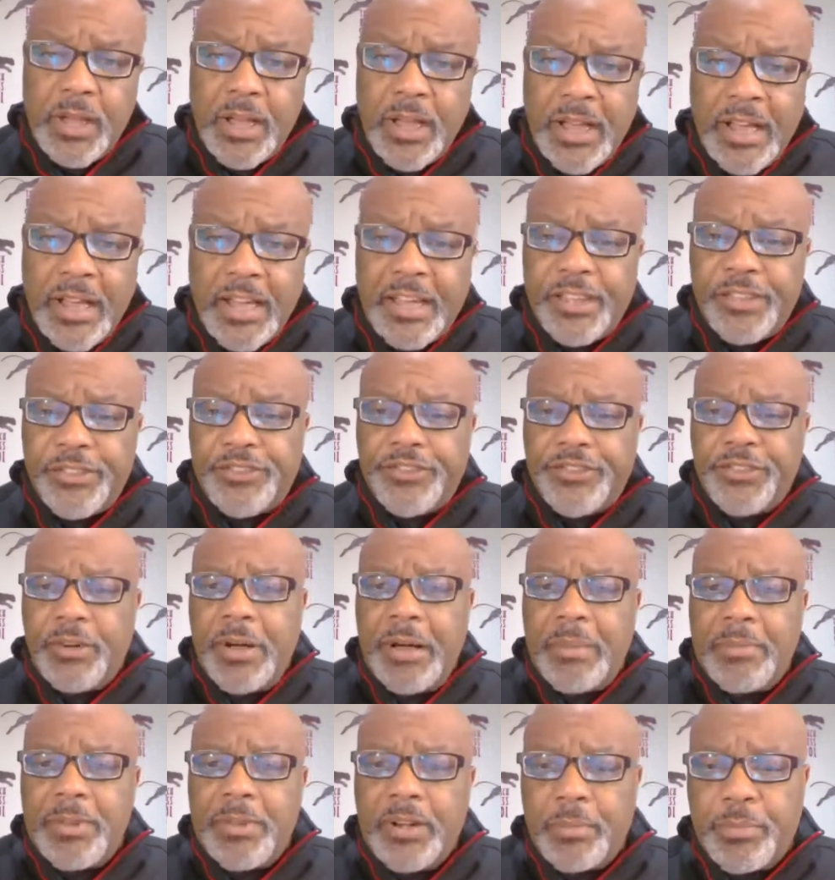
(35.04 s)
And so
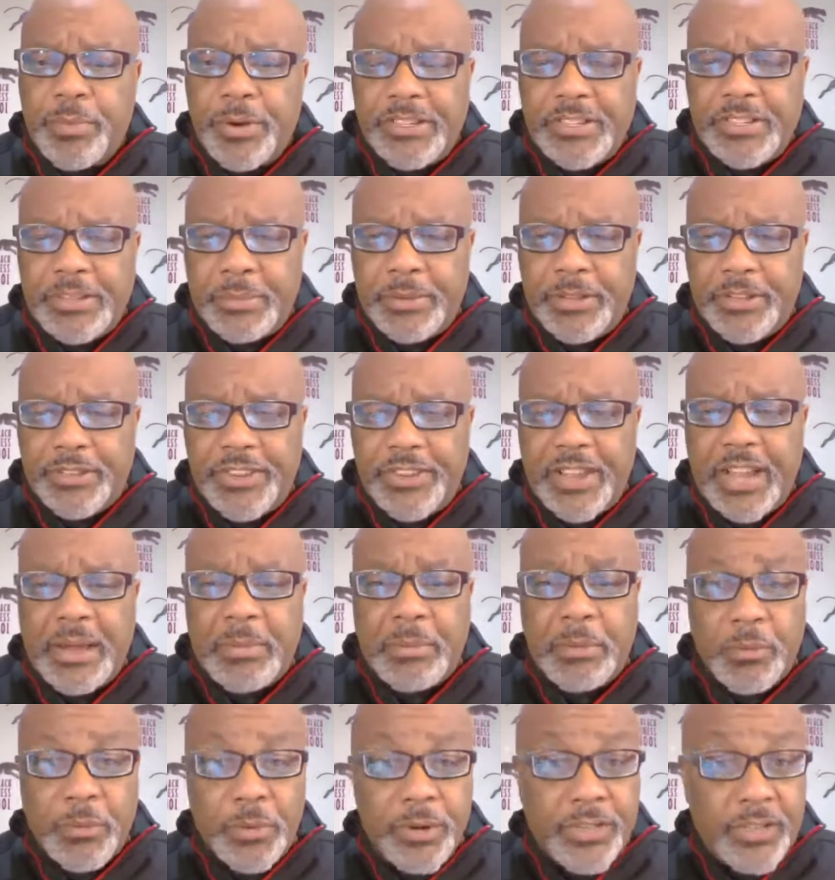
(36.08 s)
I'm going to break some of this down. I'm
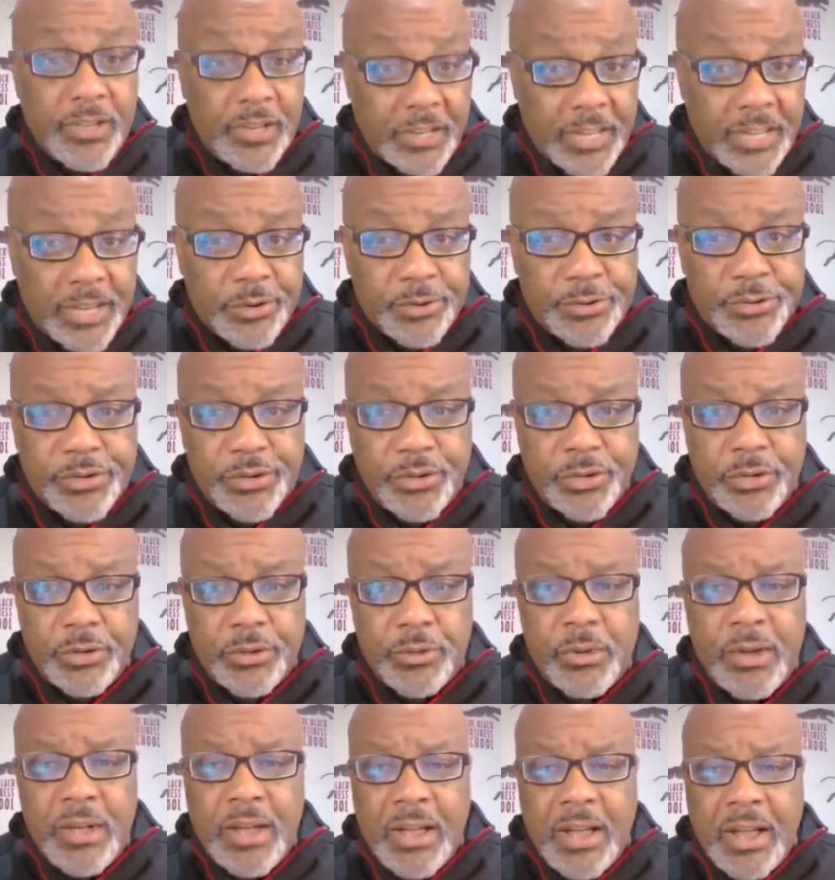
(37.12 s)
going to read the letter to
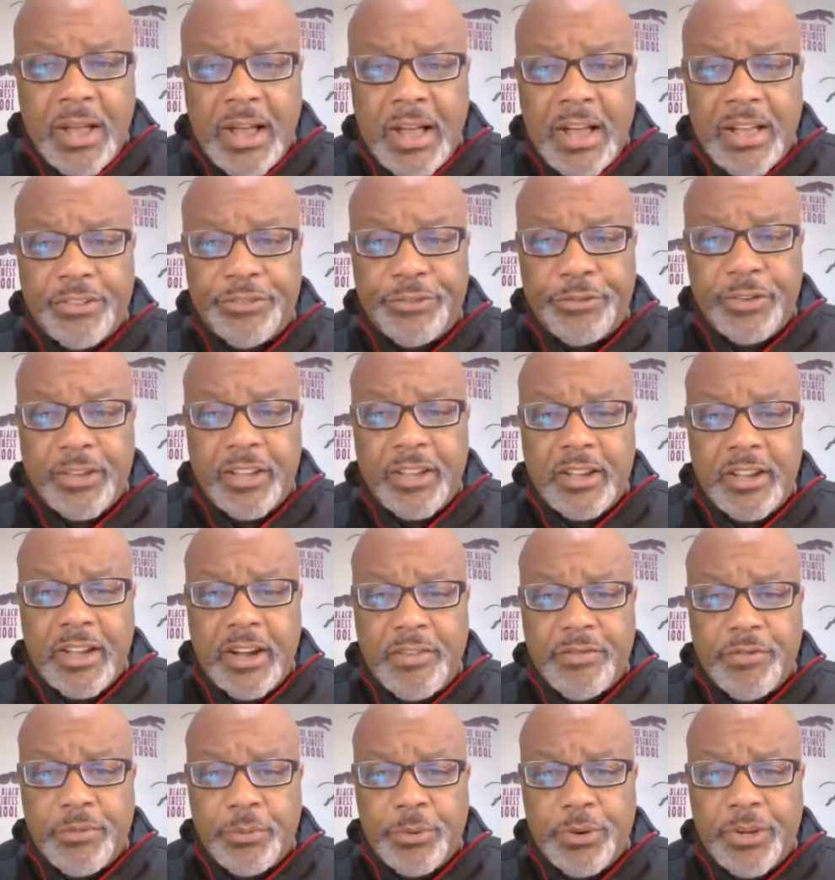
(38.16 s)
you. So get
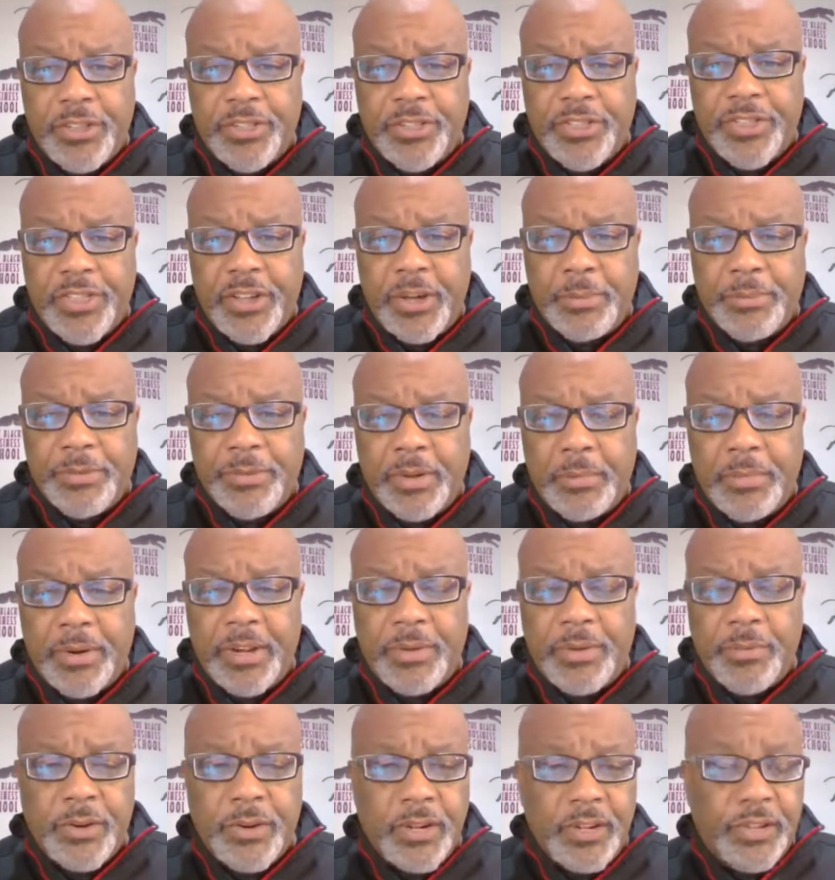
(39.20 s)
comfortable, hit the thumbs up
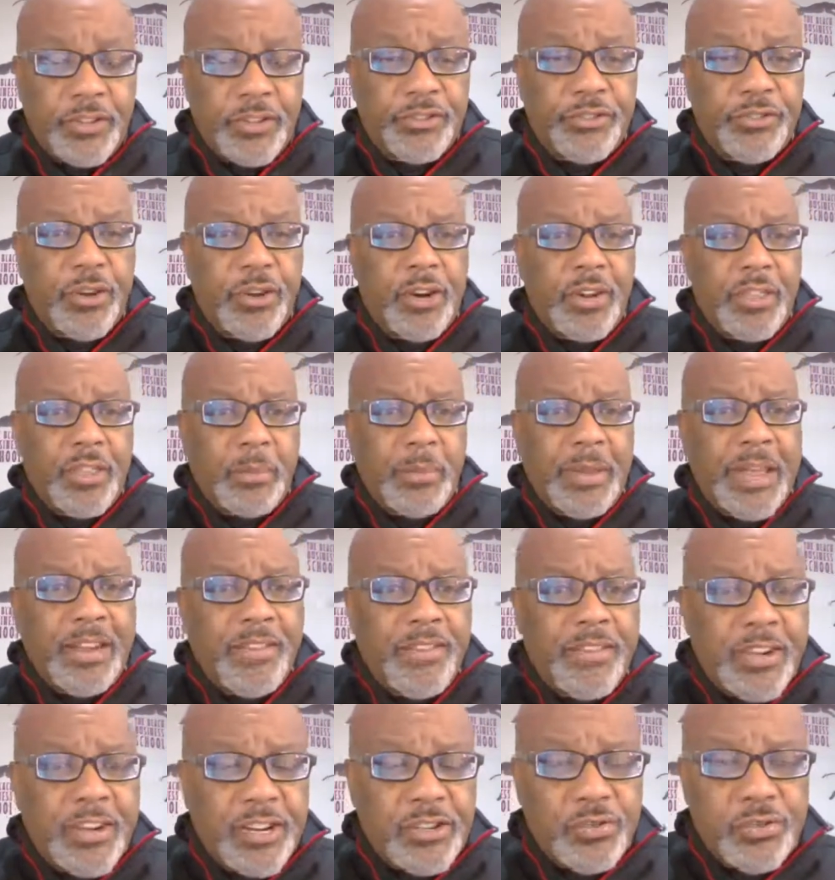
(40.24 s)
button. We're going to get started on the Black
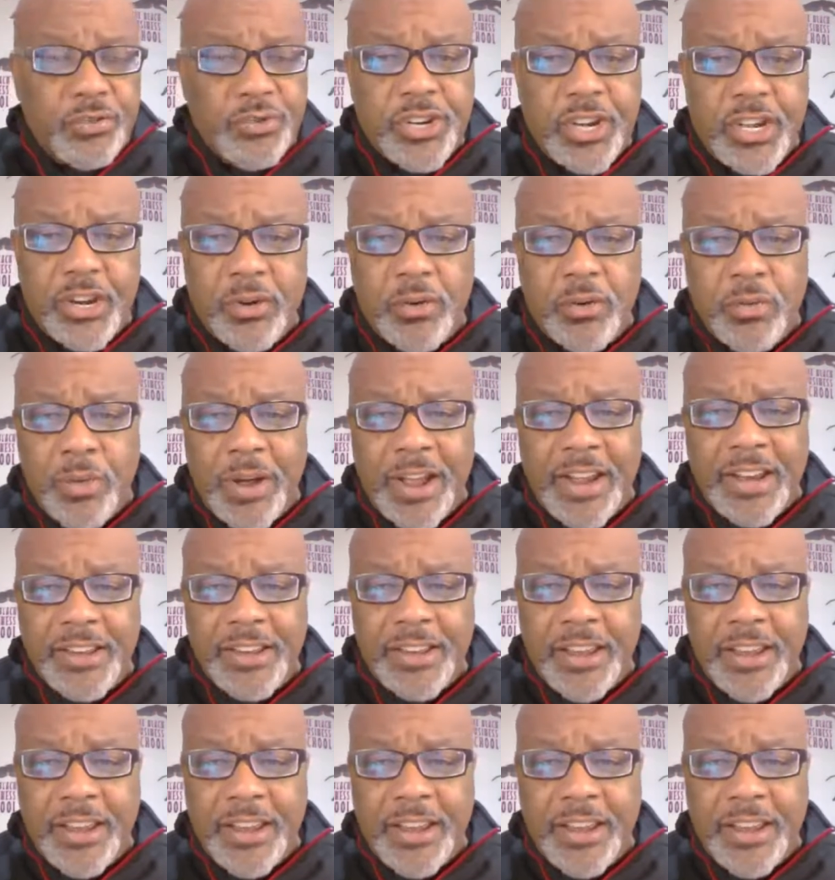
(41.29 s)
Financial Channel right